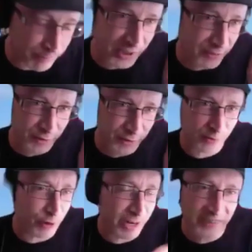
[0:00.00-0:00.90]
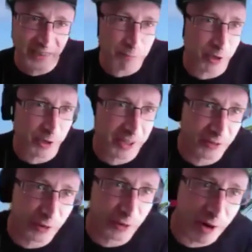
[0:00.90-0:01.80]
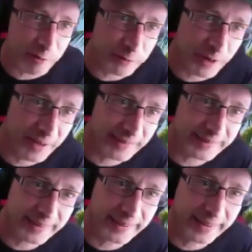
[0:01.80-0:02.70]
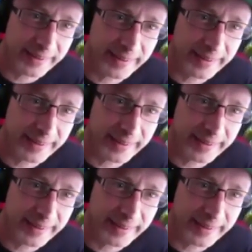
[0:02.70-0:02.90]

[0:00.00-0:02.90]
even really simple on Instagram as well. So you know.